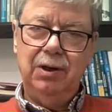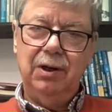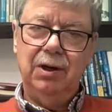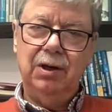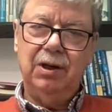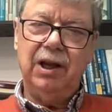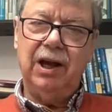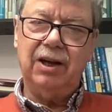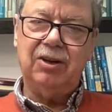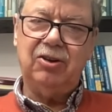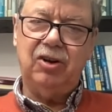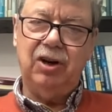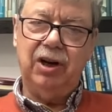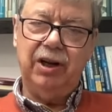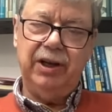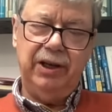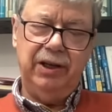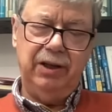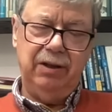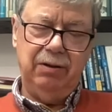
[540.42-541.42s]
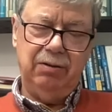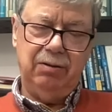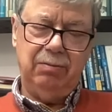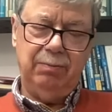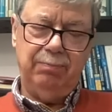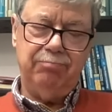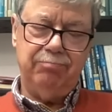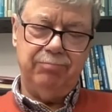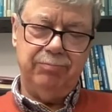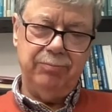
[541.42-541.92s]
And actually,
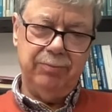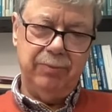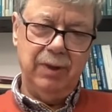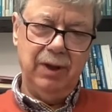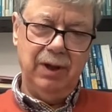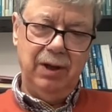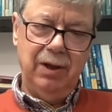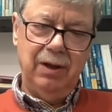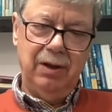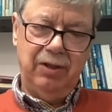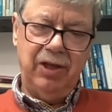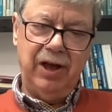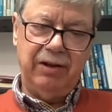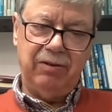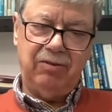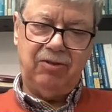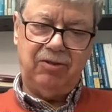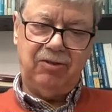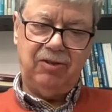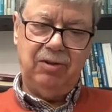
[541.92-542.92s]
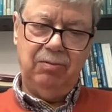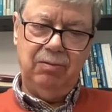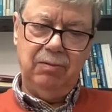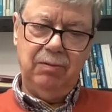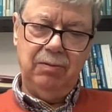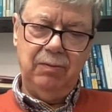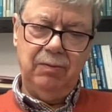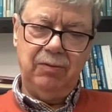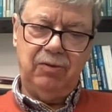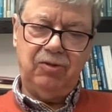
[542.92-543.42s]
that
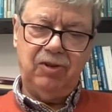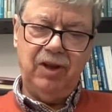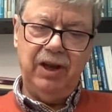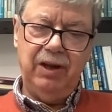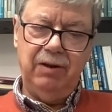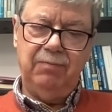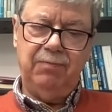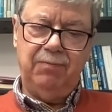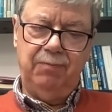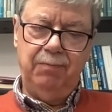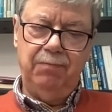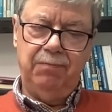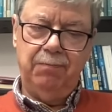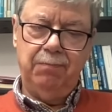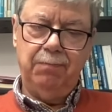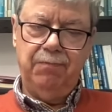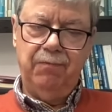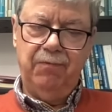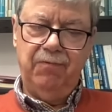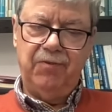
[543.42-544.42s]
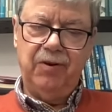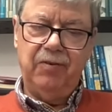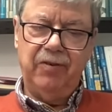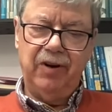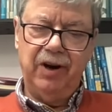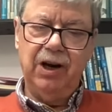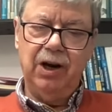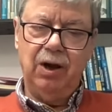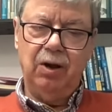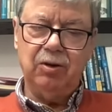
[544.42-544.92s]
stayed for a
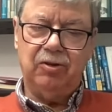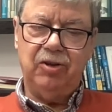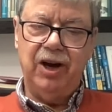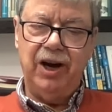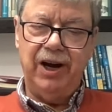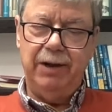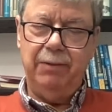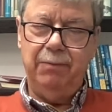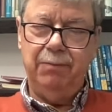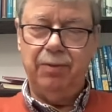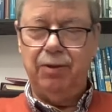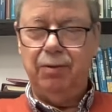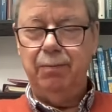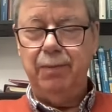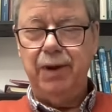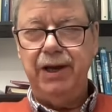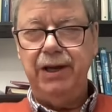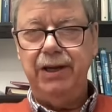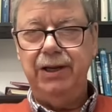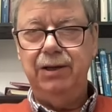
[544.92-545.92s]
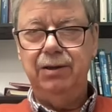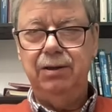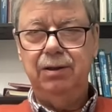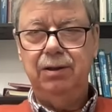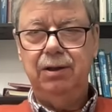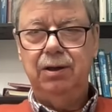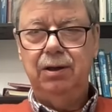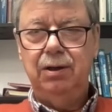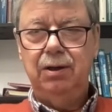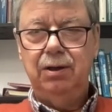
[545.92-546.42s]
very long time the main
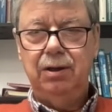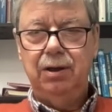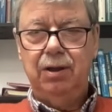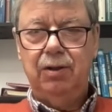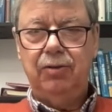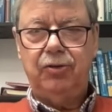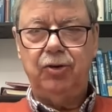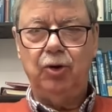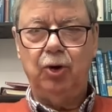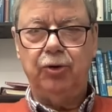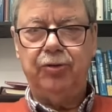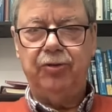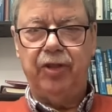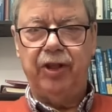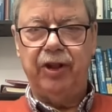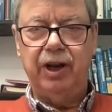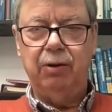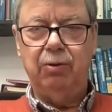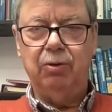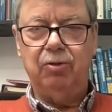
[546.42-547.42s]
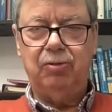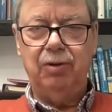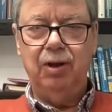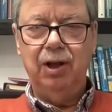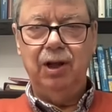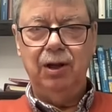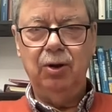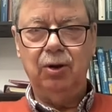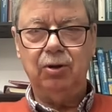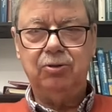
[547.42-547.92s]
source of it. And it was
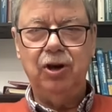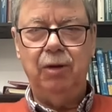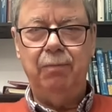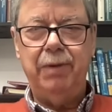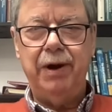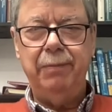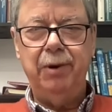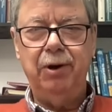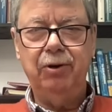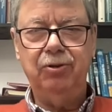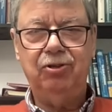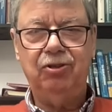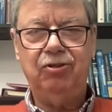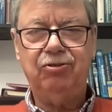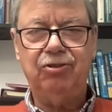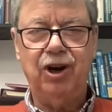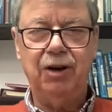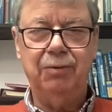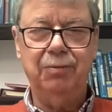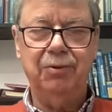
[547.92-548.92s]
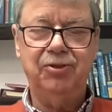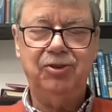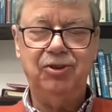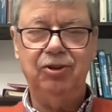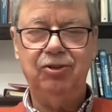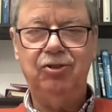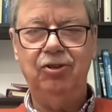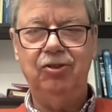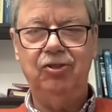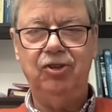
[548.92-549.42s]
looked on by most astronomers
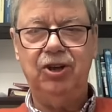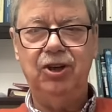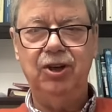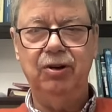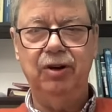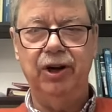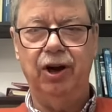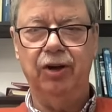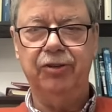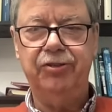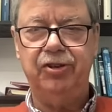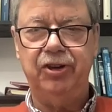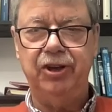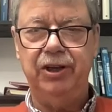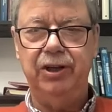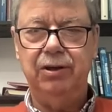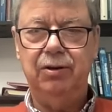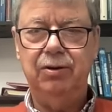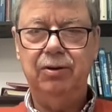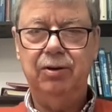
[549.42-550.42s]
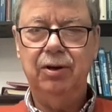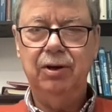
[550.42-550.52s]
just as a curiosity.